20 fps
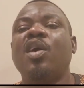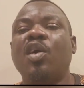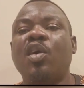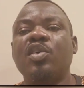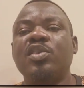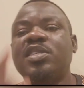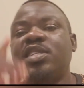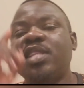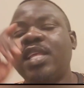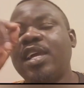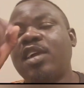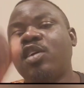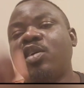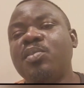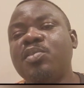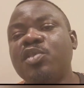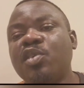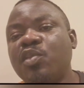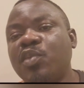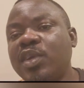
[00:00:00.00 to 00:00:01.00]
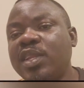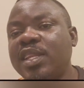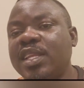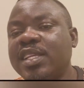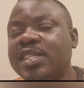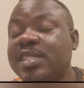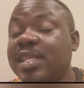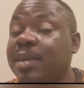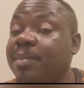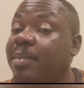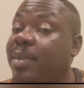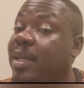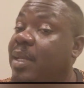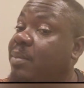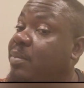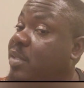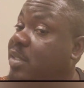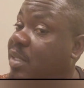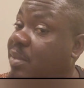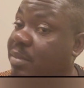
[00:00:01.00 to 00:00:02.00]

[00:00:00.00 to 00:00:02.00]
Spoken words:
Until I come your way next time, my name is